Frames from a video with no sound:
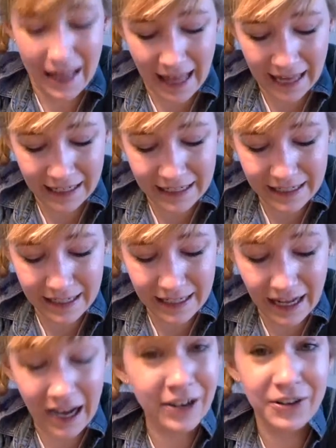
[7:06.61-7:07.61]
And
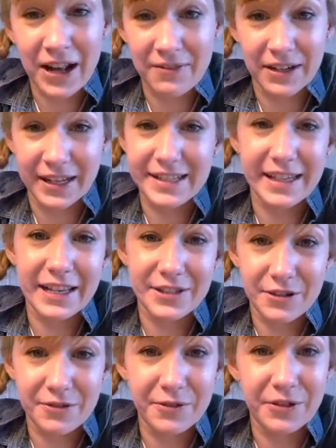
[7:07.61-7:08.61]
I don't have an easy
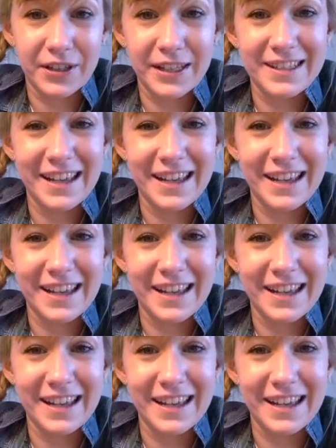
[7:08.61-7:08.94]
answer for this.